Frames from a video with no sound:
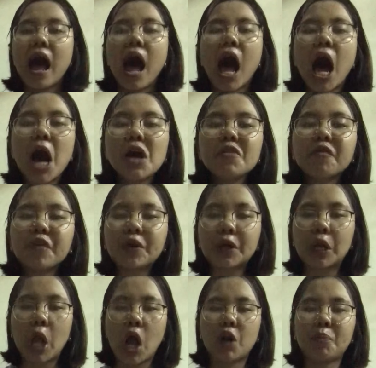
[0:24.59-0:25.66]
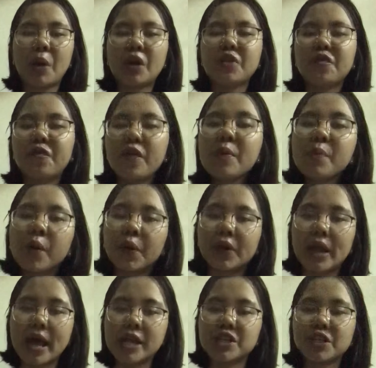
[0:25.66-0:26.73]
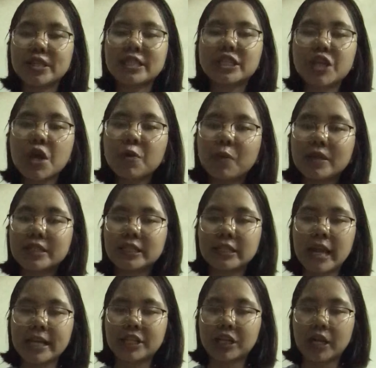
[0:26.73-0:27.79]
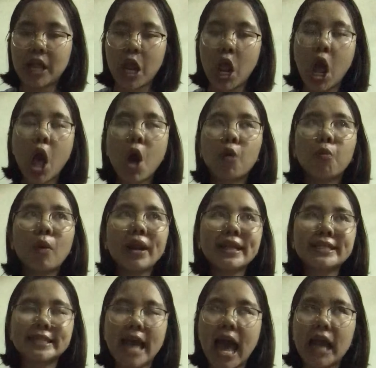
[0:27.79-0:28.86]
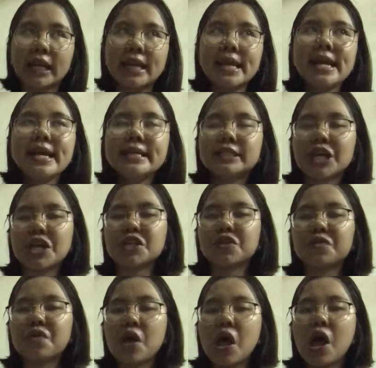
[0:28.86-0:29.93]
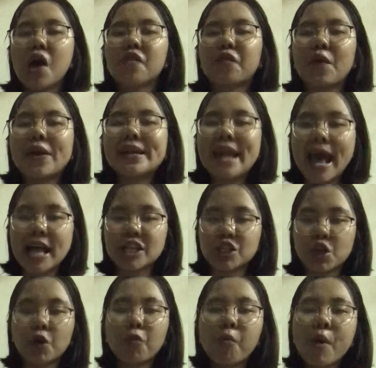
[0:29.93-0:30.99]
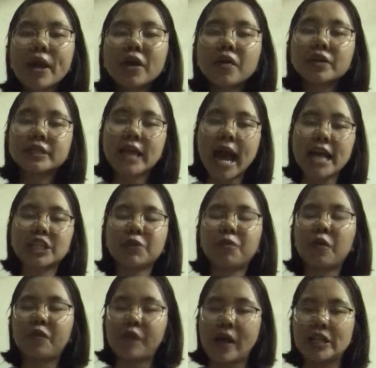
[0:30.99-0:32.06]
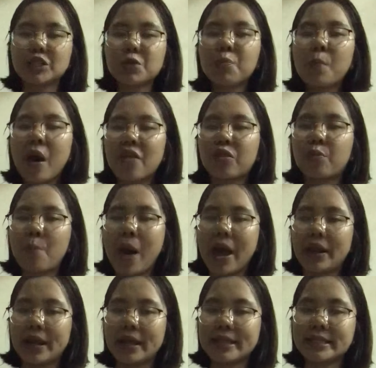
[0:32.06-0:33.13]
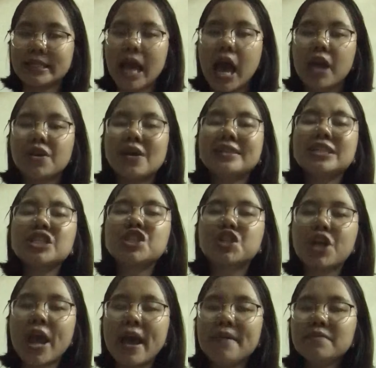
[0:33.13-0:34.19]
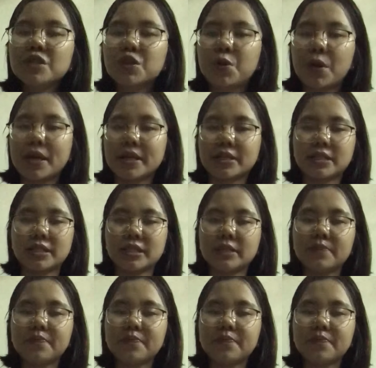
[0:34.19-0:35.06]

I've heard a lot about the Fibonacci sequence lately. What exactly is it? For an answer, we contacted Professor of Mathematics, Dr. James Quist.